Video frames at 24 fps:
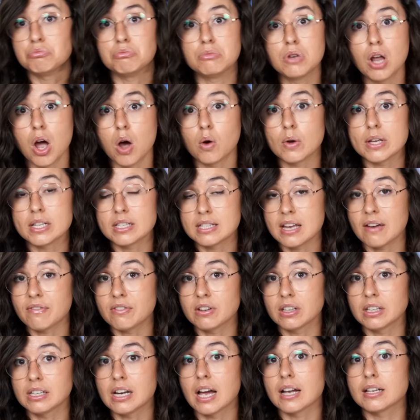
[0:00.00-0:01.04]
No, he's
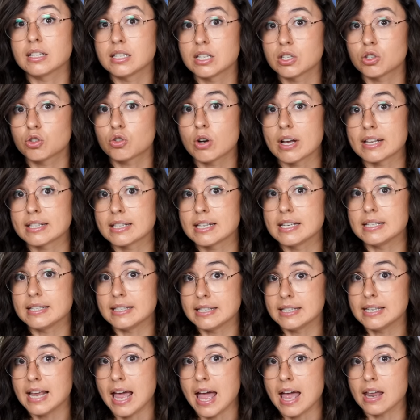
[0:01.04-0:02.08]
definitely not in distress. He's
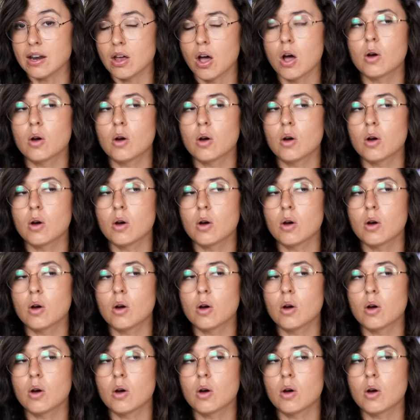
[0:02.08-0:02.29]
dead.